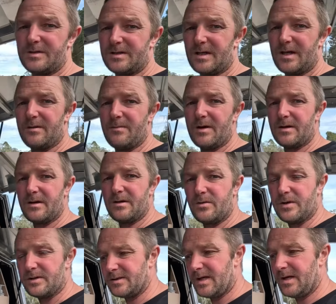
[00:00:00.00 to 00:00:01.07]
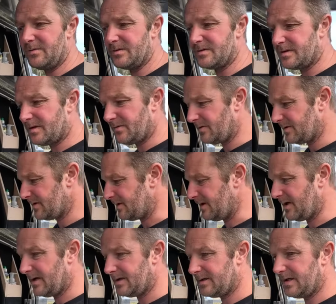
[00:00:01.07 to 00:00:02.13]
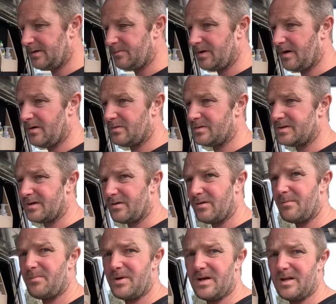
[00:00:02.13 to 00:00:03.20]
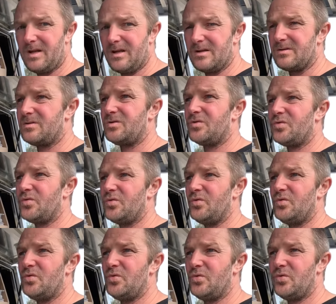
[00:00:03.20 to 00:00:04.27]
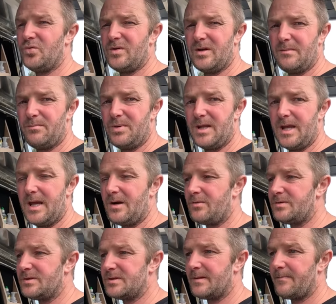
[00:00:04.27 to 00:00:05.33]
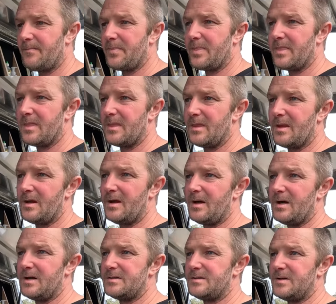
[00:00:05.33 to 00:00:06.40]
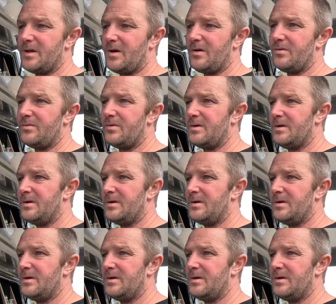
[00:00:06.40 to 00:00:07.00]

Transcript: just going to make a quick sandwich so I can keep going, because I've got about another 2 and a bit hours to go.